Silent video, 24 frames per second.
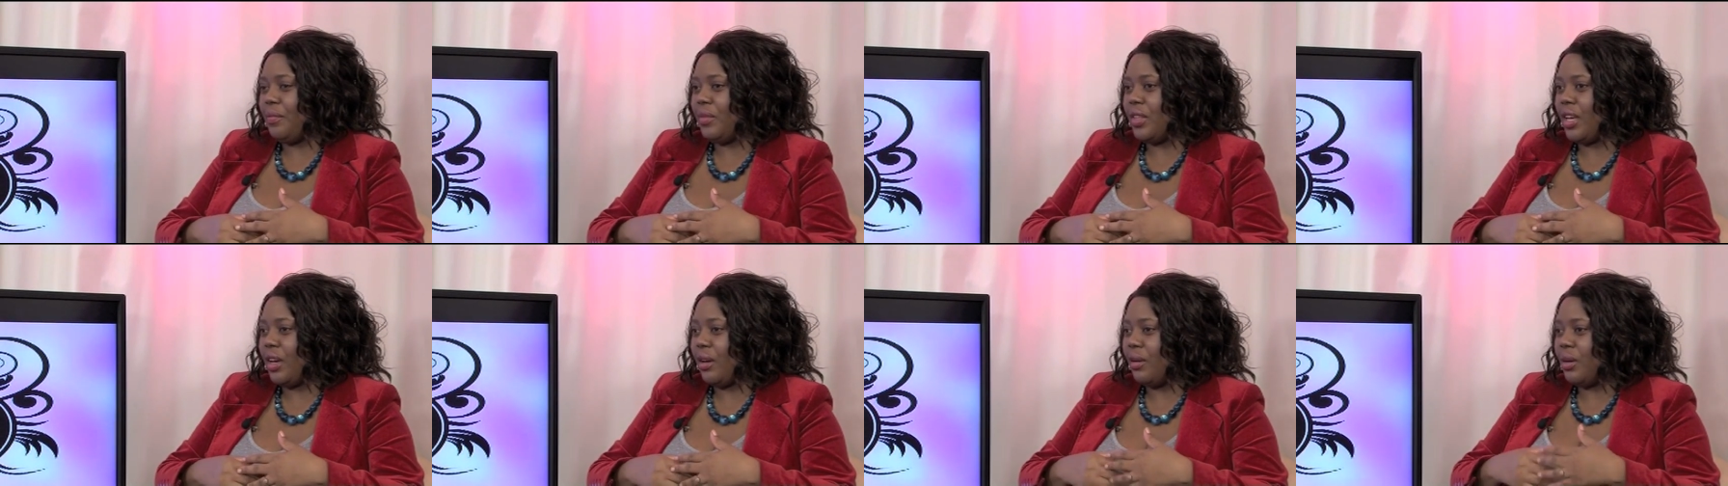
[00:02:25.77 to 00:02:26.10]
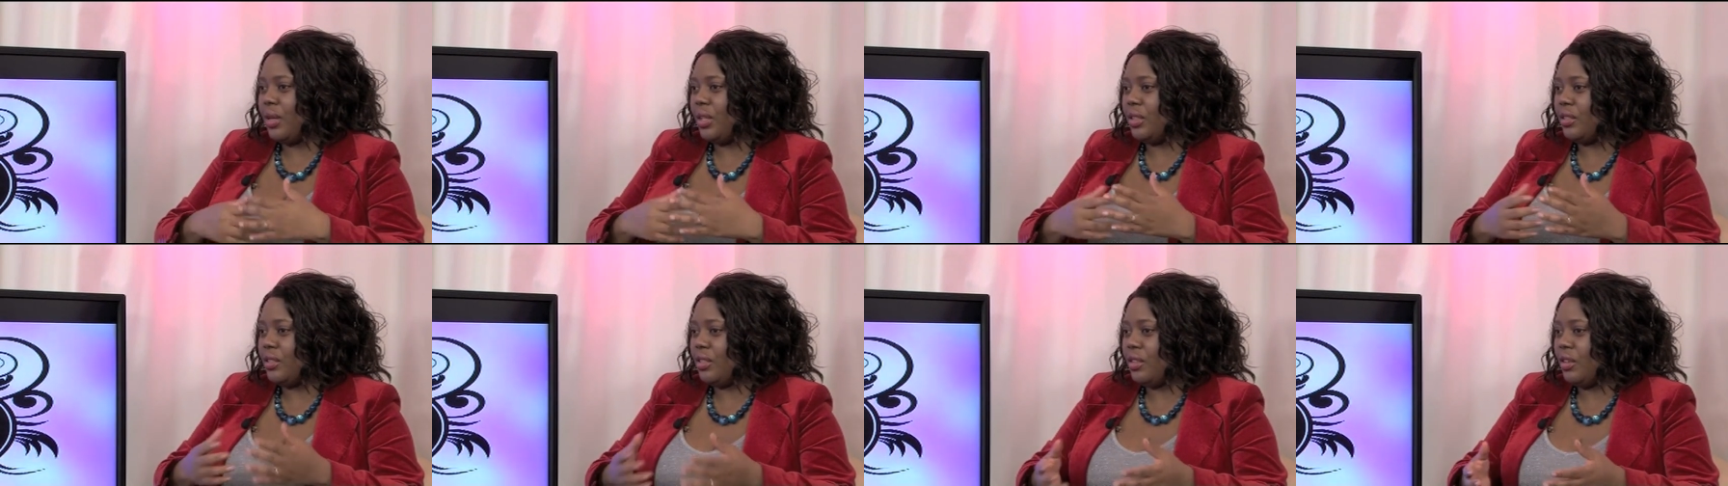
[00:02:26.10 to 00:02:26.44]

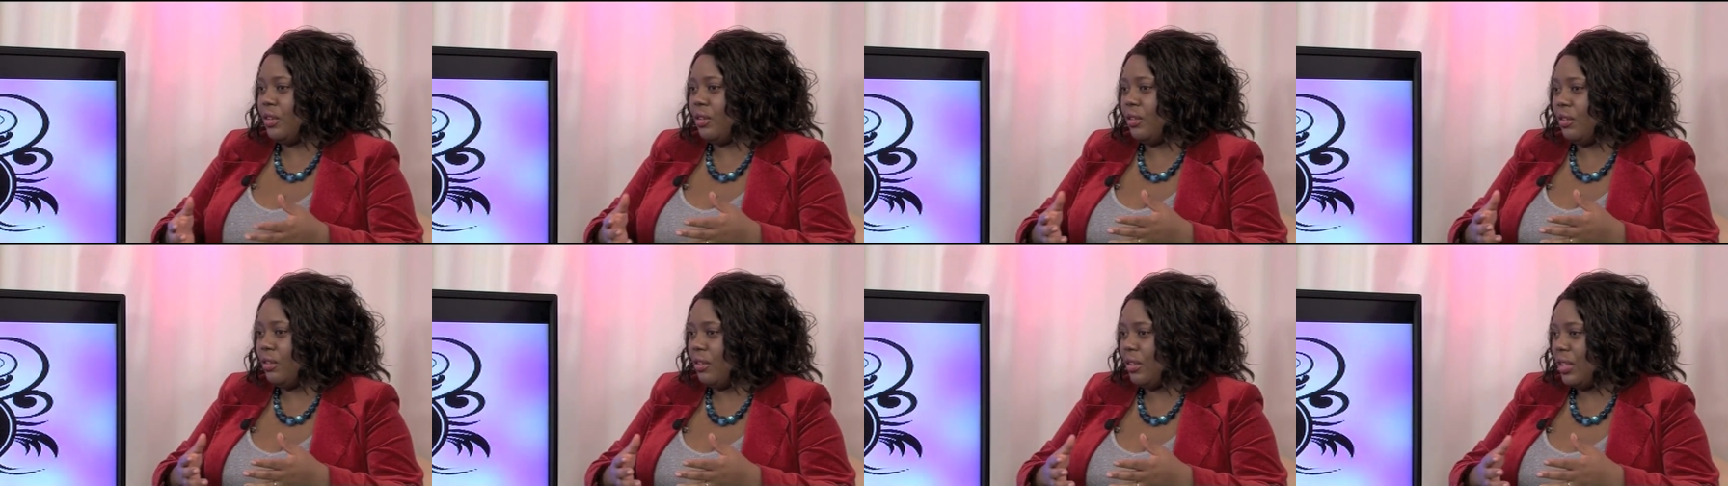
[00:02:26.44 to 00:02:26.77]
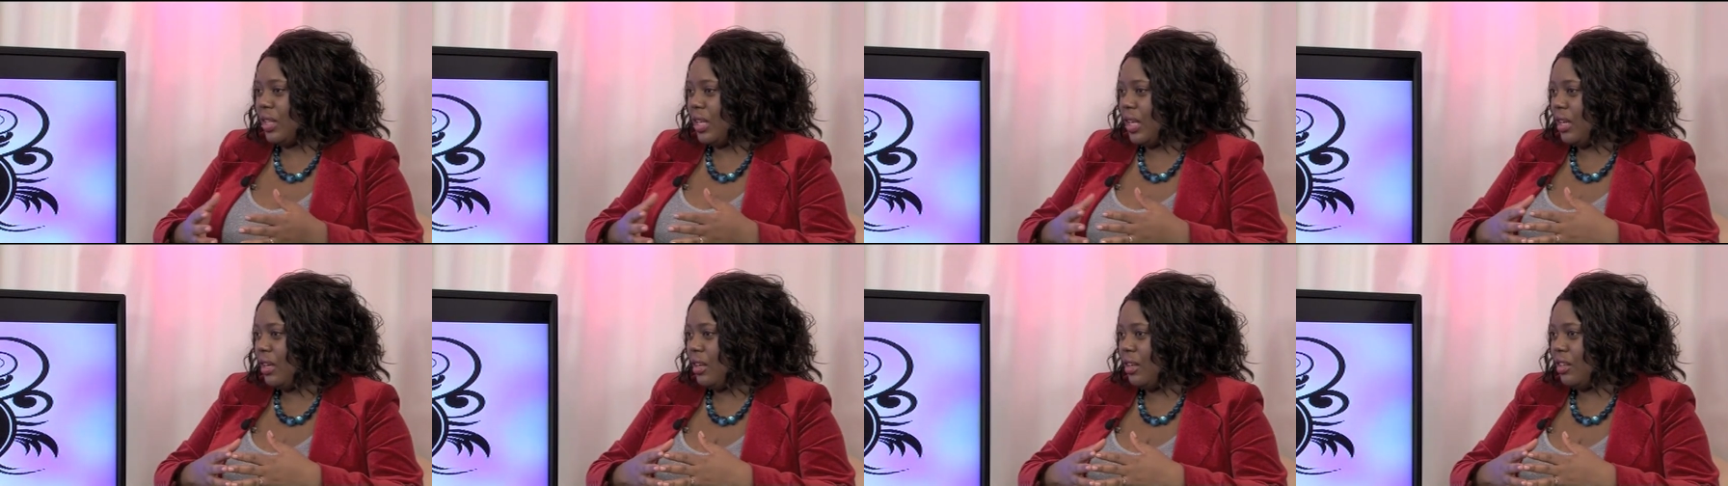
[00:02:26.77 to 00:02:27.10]
going to
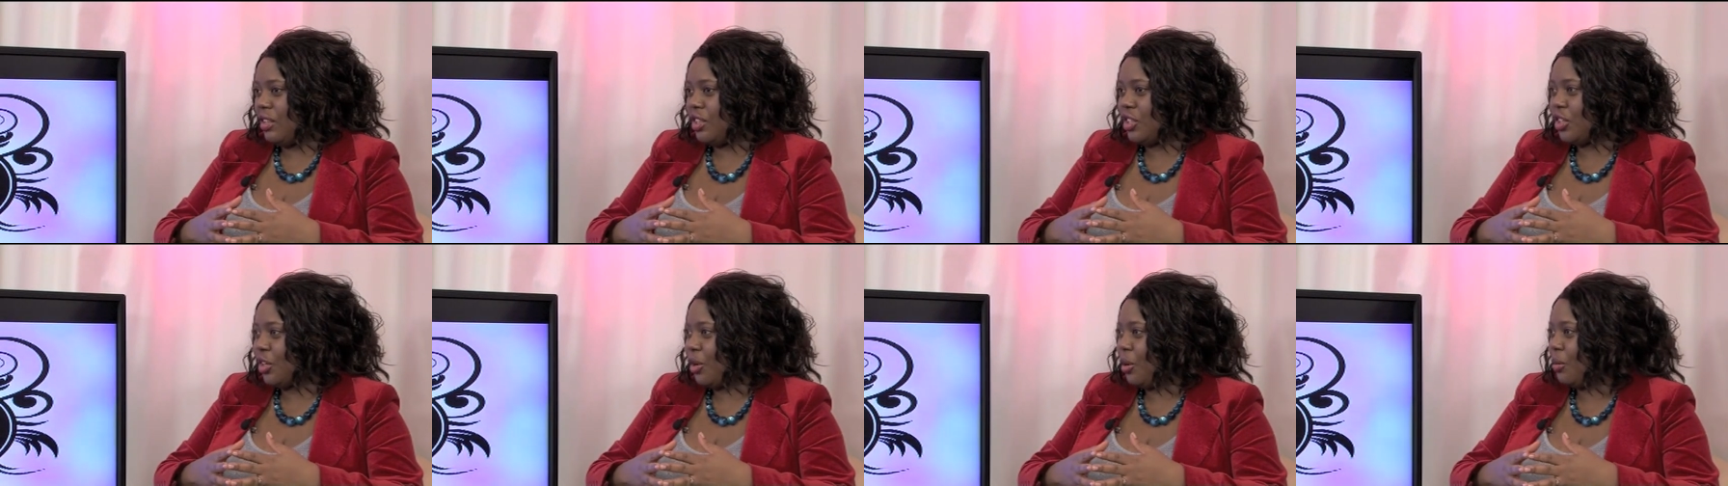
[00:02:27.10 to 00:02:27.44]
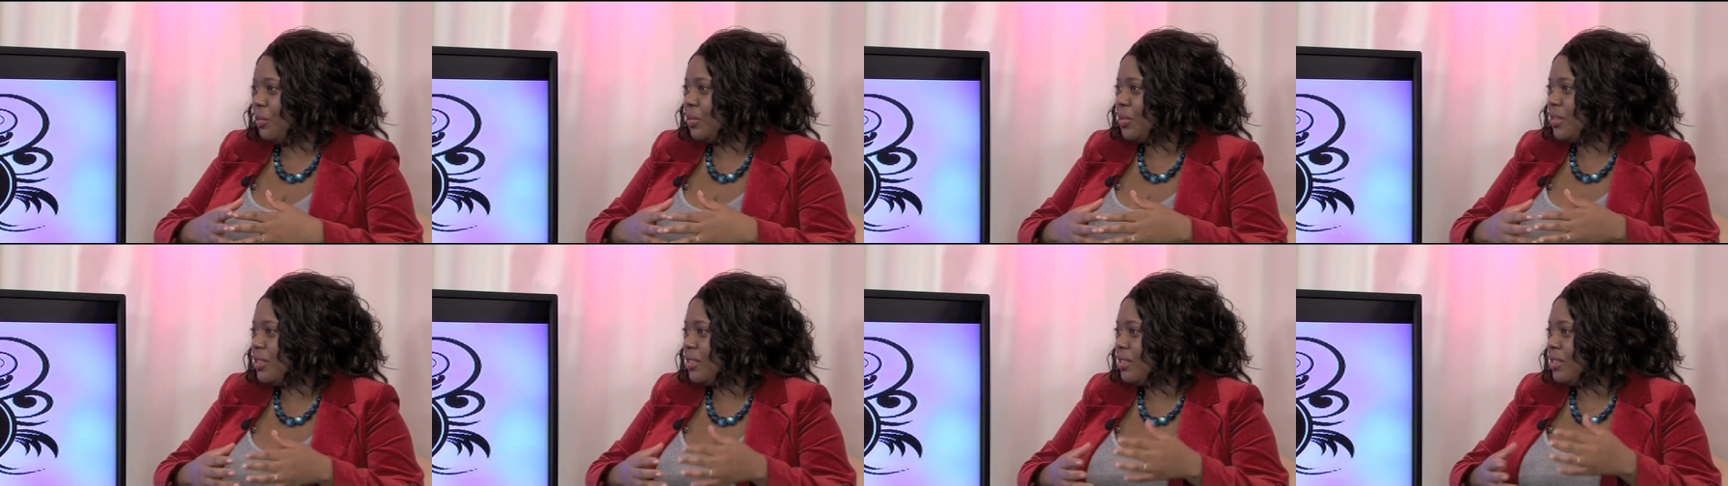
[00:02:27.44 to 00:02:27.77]
the
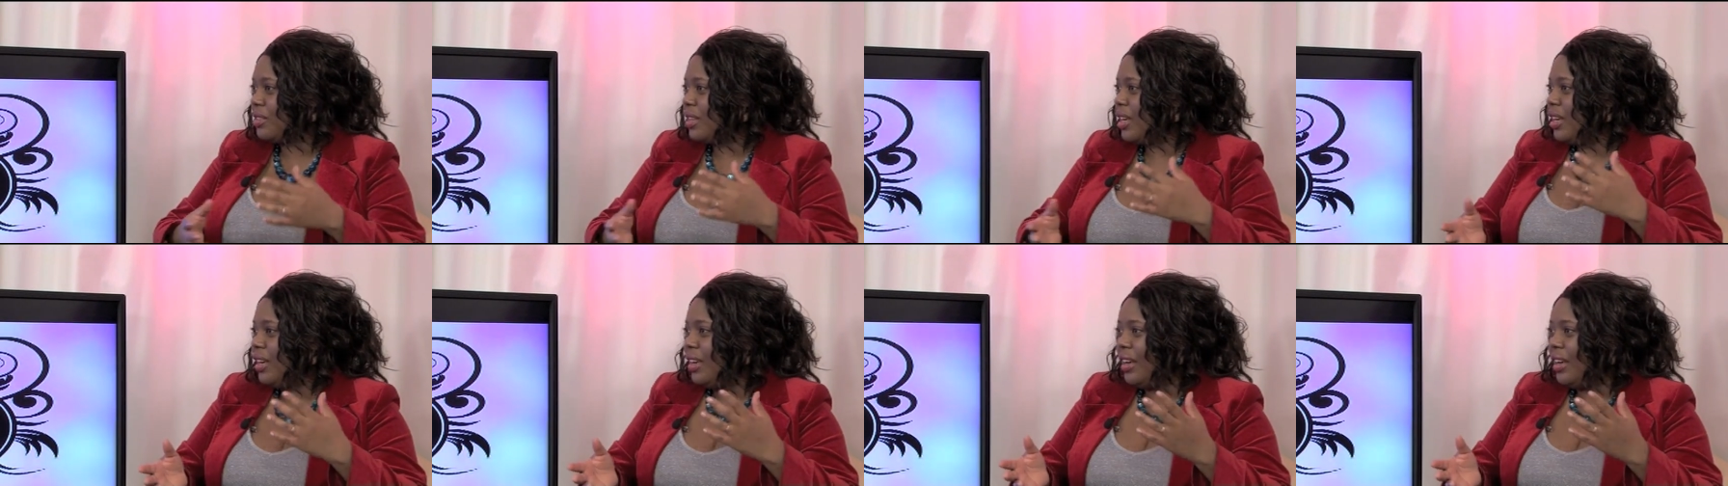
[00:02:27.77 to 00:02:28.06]
shops